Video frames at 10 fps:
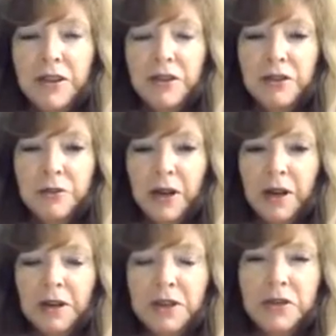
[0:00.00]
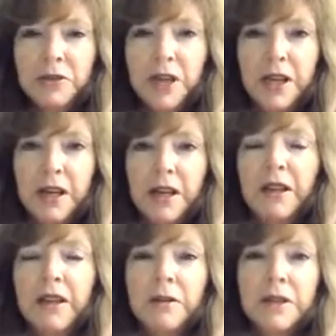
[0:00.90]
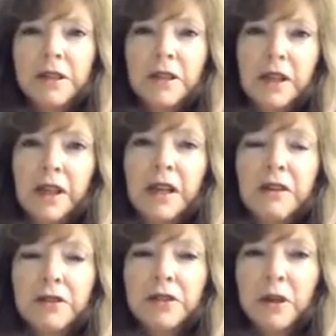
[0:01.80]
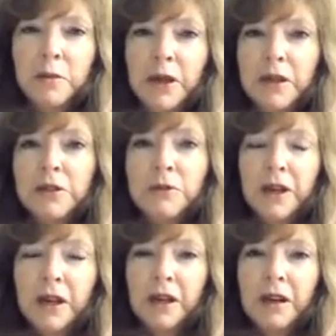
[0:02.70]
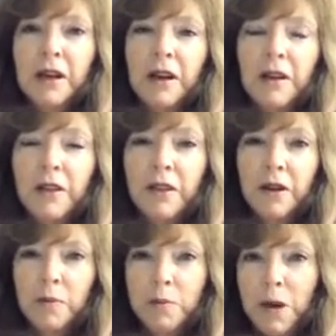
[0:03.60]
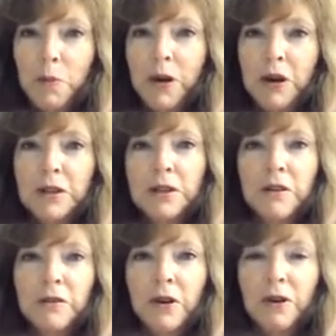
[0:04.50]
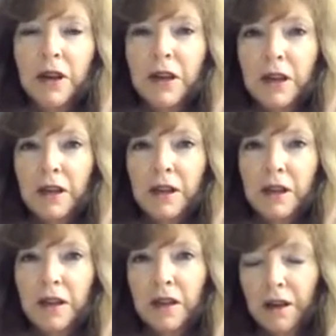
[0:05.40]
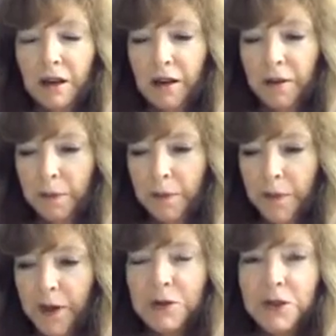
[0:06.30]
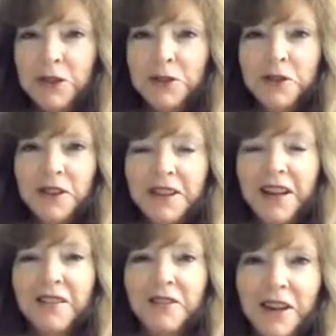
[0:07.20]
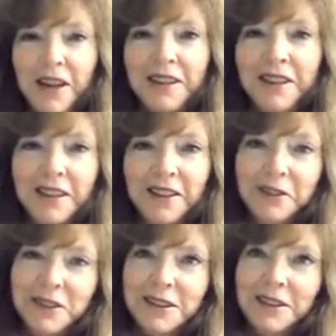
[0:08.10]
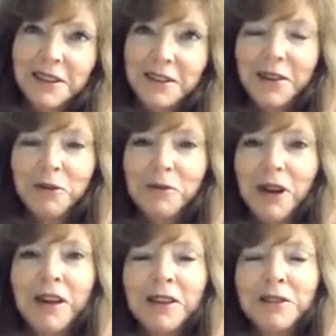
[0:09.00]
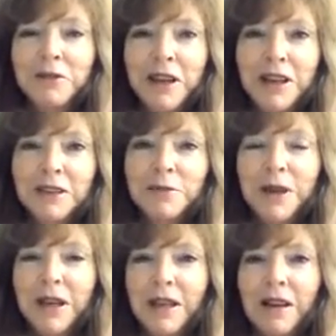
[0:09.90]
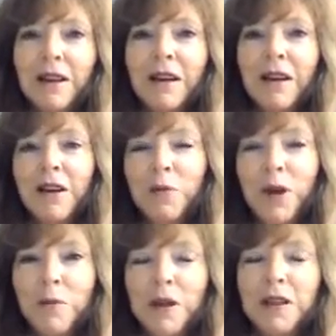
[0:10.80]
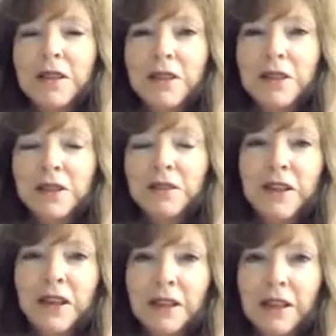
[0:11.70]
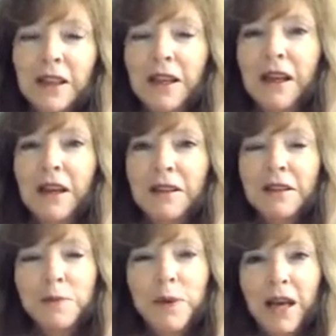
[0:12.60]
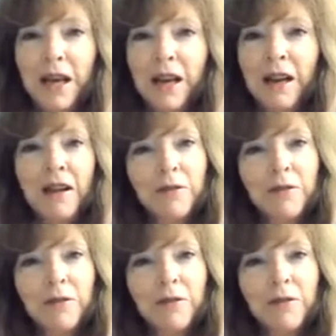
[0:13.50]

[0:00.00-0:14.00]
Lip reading: June 29th, there was an EU summit where the members voted. It was also in the dead of night, and there was a ruckus raised by the prime ministers of Italy and Spain,